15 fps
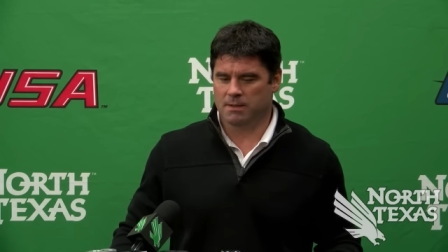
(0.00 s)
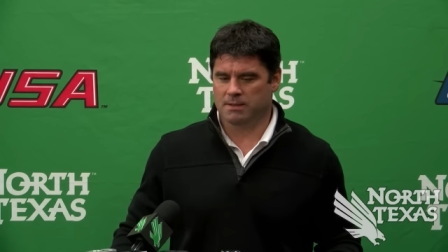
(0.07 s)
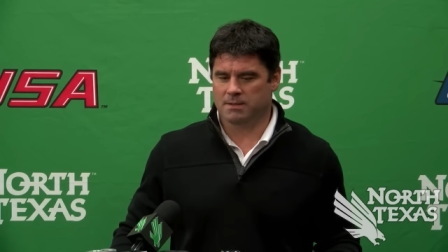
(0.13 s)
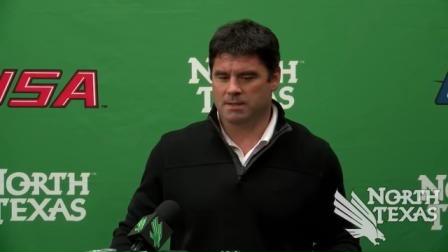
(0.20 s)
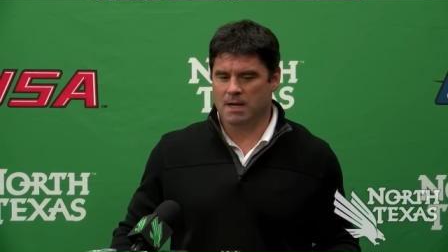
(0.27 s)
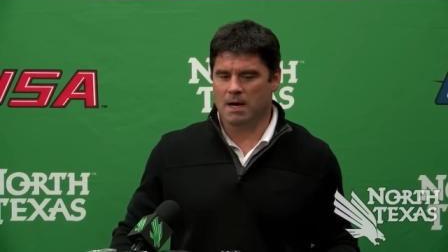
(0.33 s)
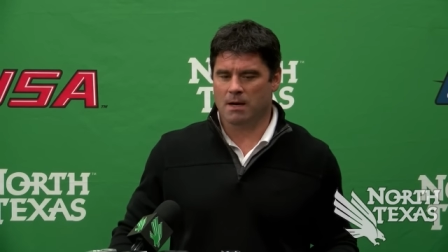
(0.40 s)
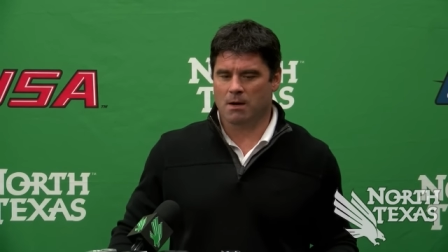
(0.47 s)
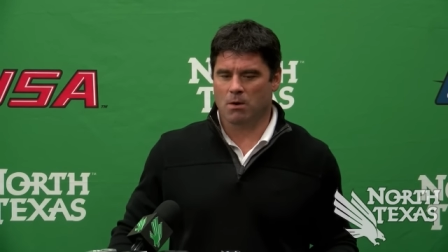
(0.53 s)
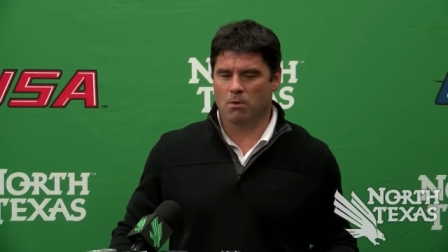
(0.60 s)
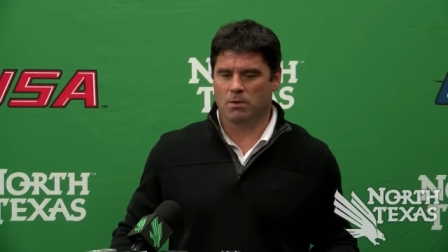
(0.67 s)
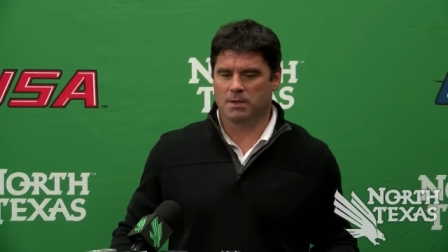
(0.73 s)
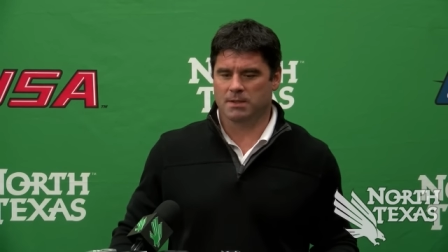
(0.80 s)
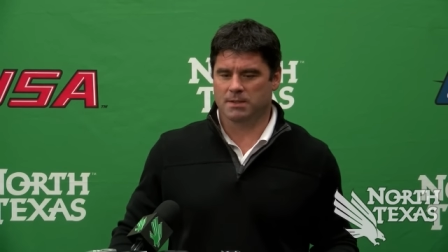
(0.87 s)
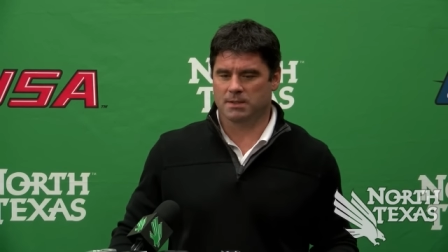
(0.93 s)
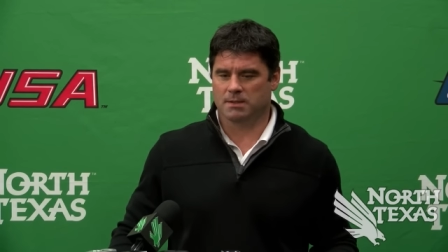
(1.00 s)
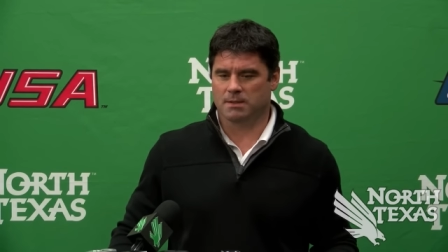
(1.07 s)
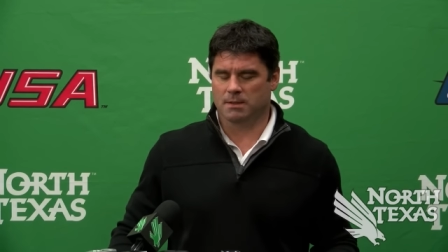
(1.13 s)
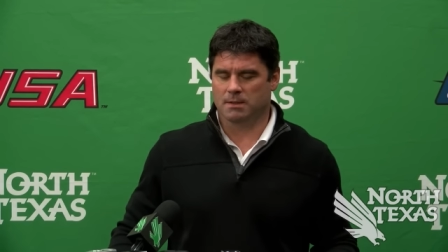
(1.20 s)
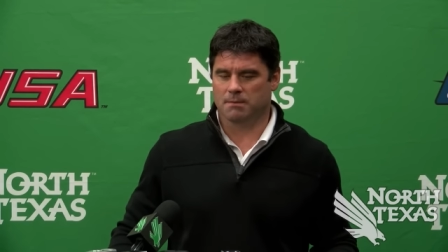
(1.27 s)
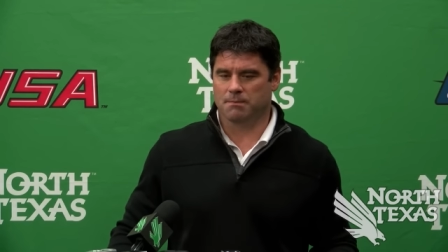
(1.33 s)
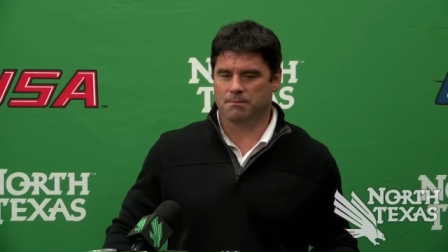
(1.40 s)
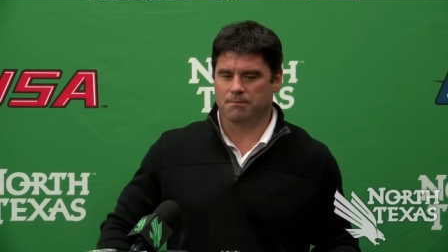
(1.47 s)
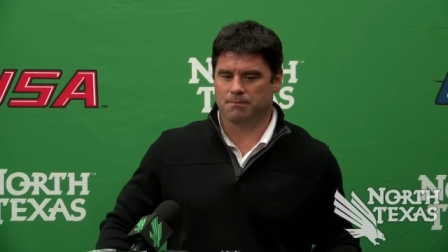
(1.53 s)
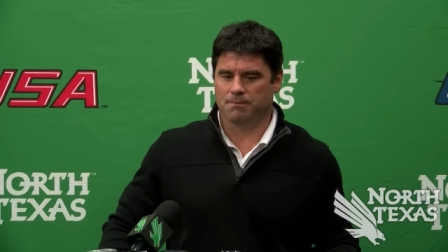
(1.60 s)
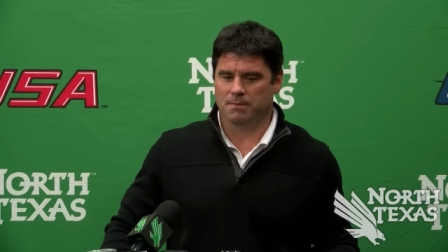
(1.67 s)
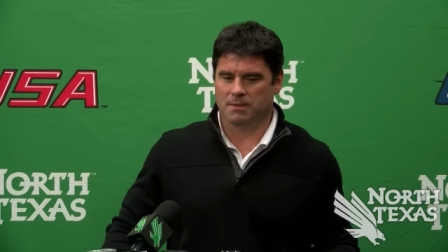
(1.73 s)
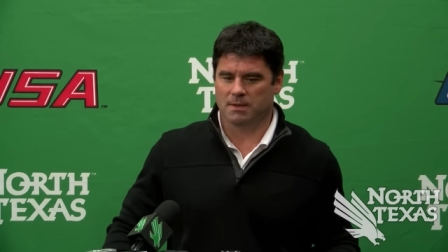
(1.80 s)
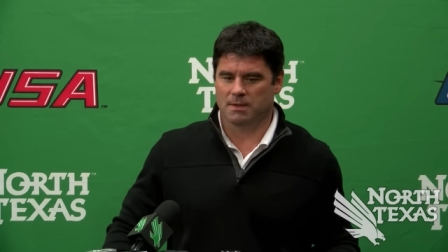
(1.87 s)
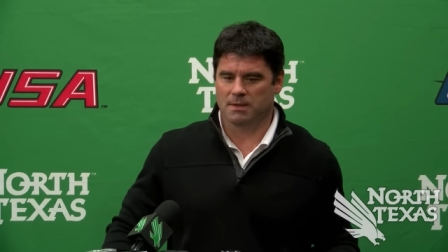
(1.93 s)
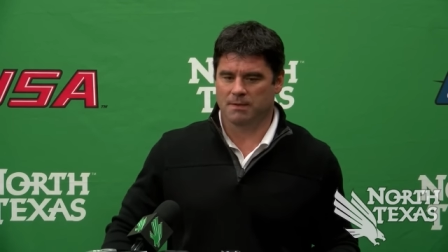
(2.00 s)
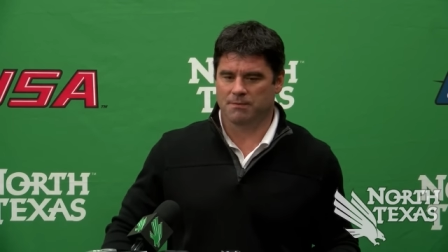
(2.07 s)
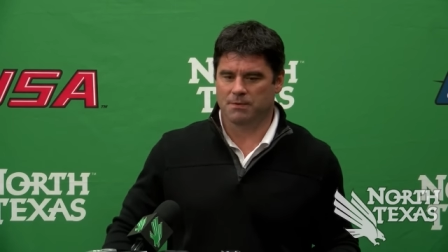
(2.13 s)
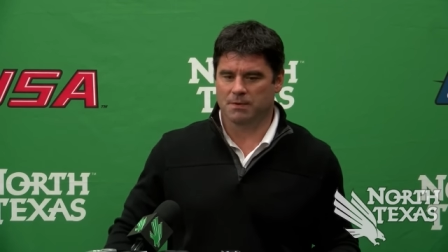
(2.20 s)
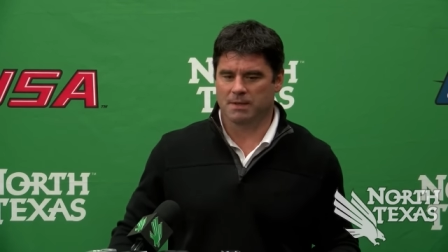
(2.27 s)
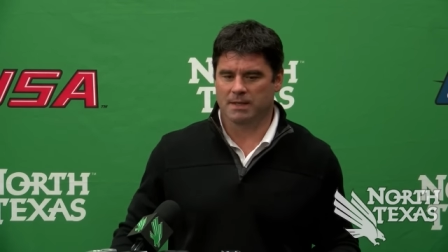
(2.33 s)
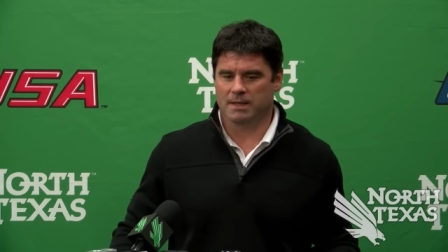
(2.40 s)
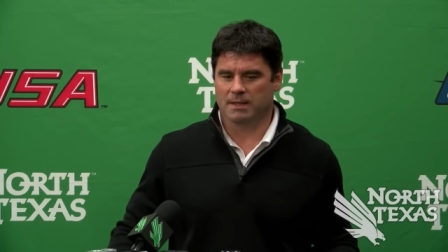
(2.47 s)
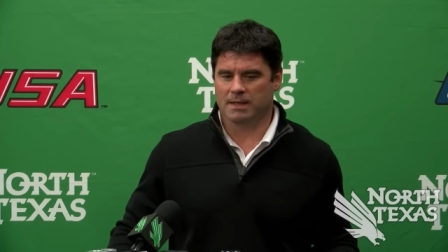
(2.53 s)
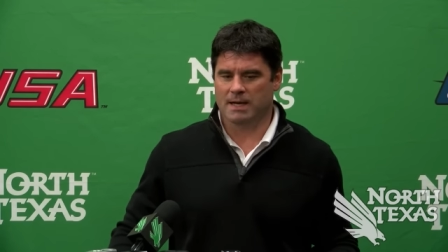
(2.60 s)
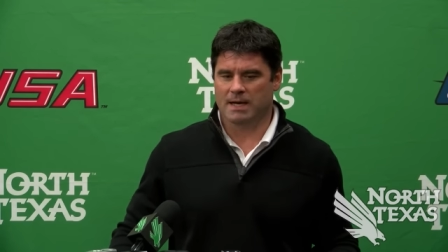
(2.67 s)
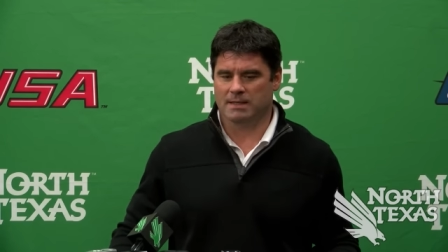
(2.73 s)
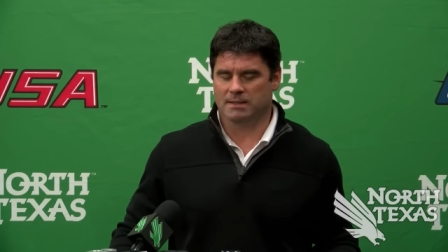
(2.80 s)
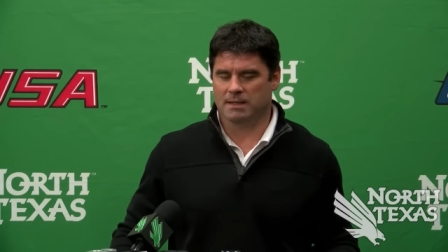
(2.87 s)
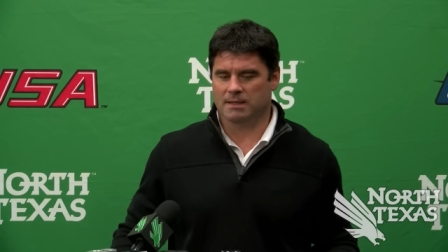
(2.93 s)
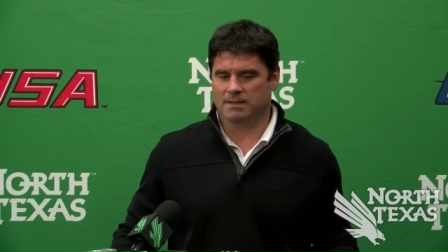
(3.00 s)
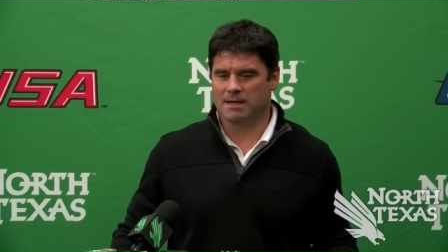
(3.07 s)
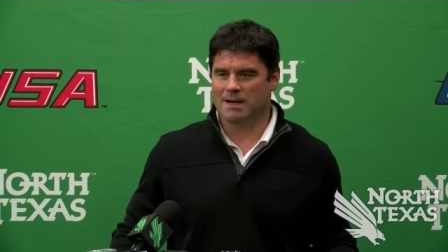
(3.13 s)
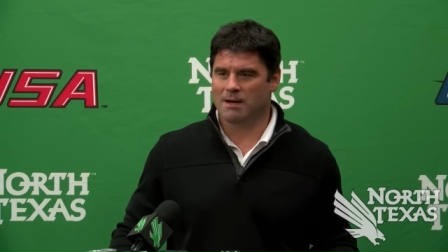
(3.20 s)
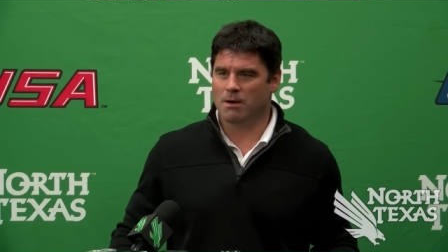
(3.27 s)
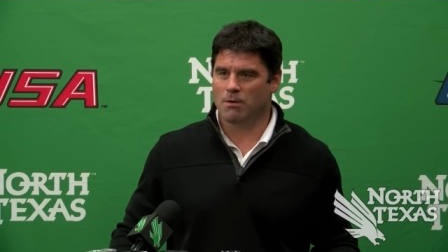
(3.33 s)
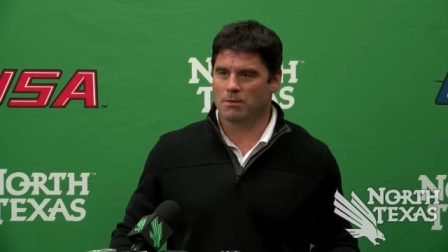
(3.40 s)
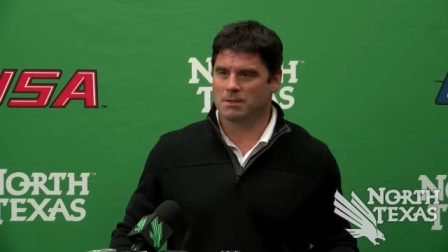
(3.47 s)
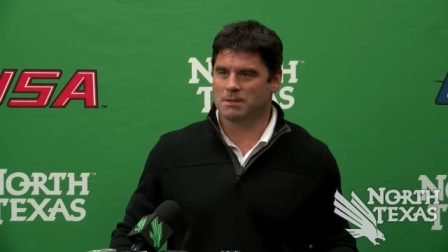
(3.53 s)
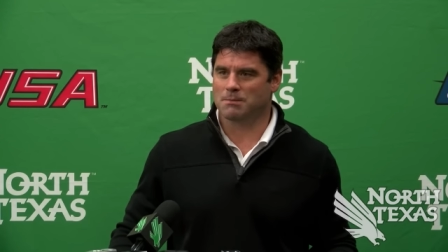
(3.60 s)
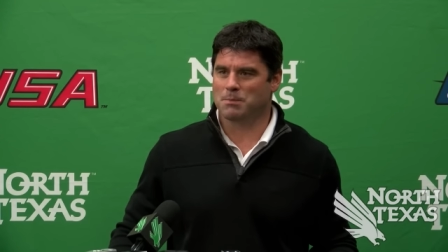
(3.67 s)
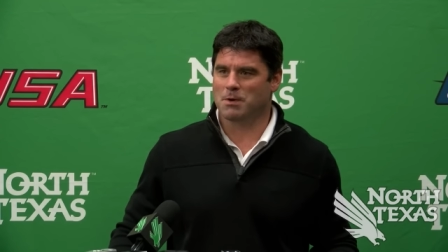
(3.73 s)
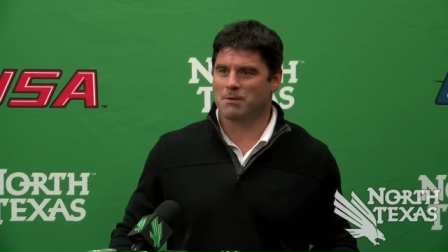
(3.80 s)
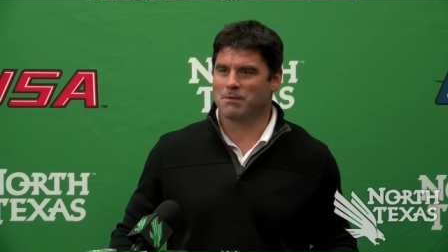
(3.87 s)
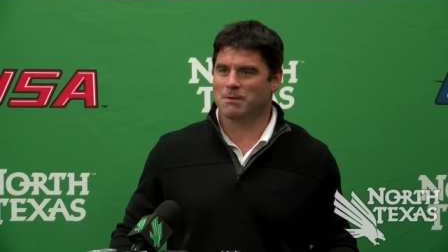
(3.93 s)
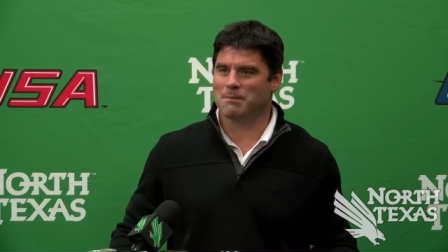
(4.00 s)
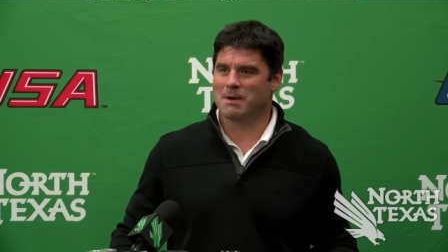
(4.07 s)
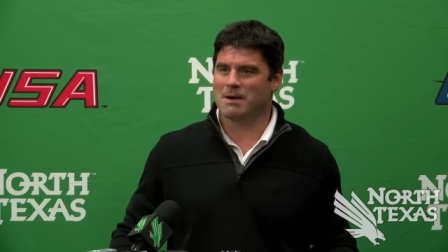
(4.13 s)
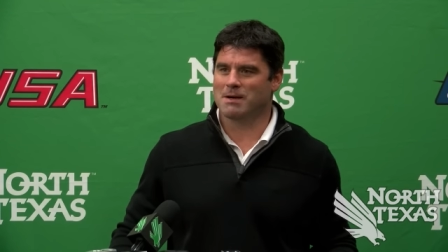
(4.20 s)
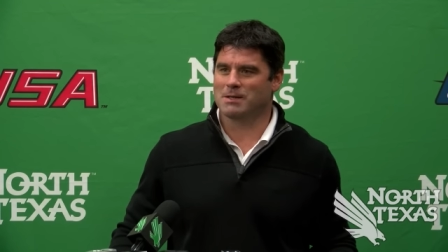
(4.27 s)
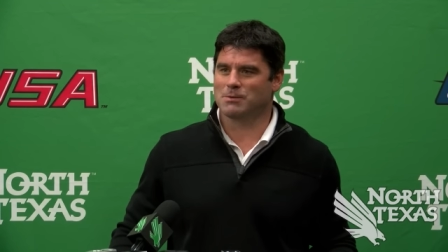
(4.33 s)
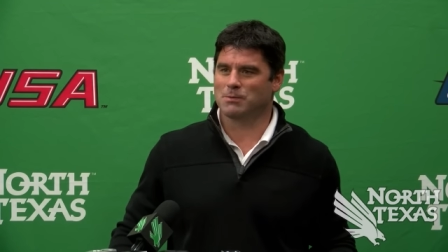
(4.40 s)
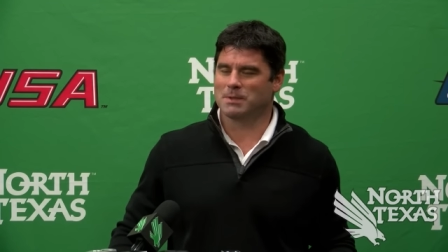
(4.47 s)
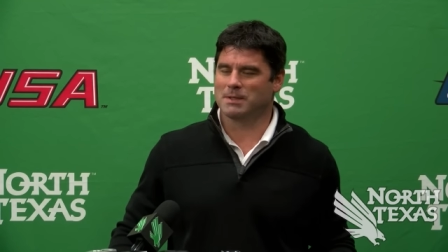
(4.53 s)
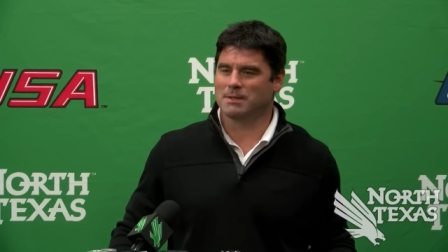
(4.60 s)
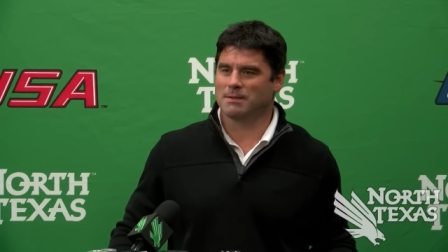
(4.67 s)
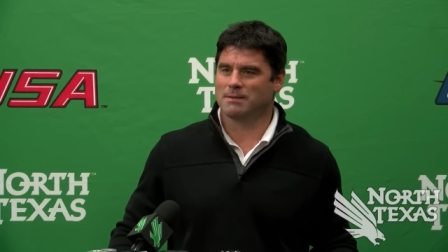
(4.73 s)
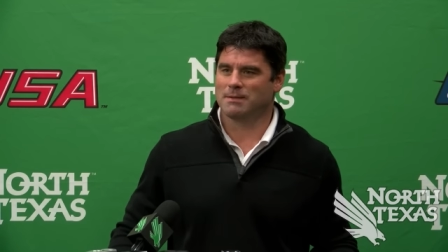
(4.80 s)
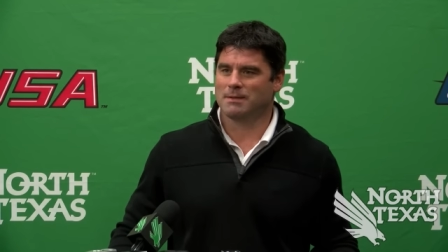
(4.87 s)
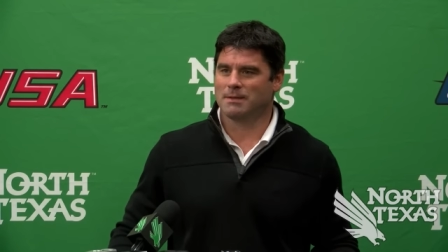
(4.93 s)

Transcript: it's not always the if you get guys like it's not always the perfect marriage when